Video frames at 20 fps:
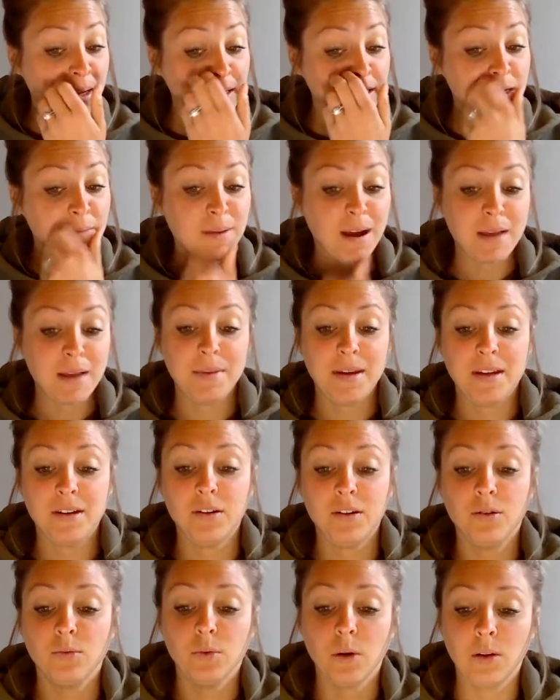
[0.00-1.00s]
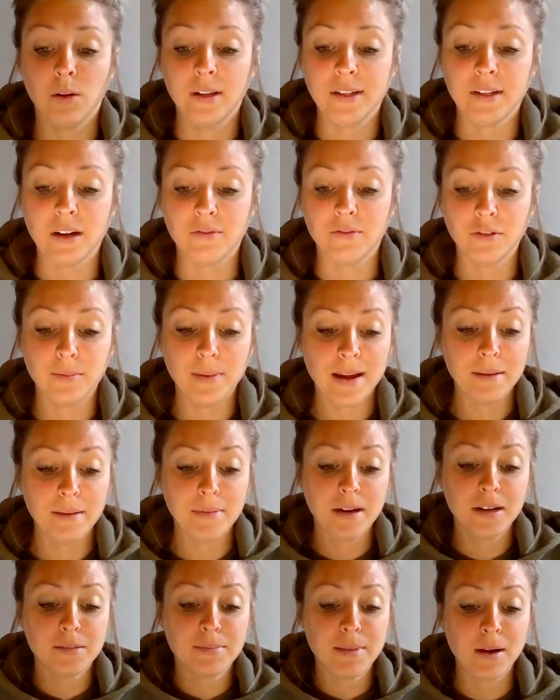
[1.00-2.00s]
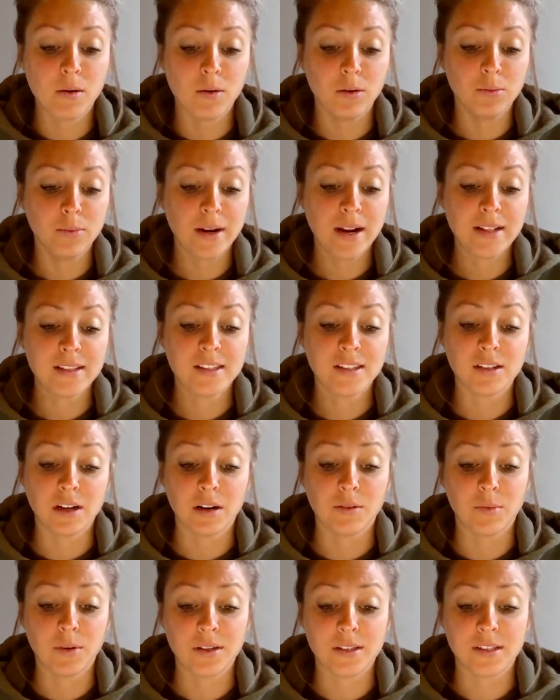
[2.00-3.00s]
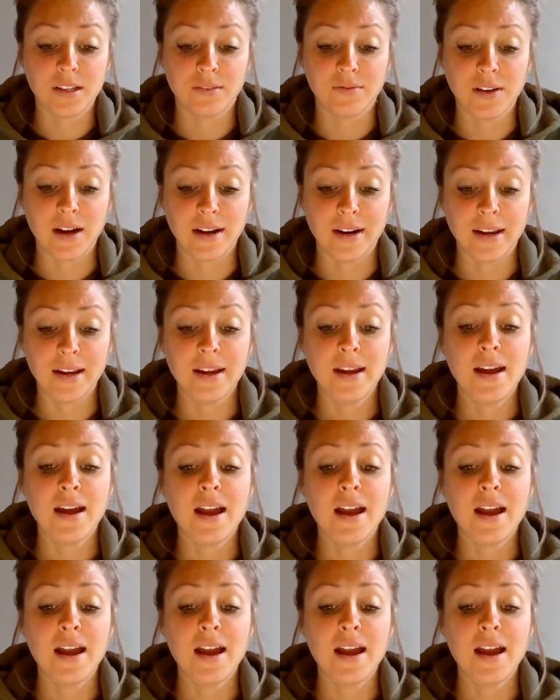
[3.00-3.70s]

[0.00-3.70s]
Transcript: to buy me a new rolling duffel bag because my old one had Star Wars stuff on it,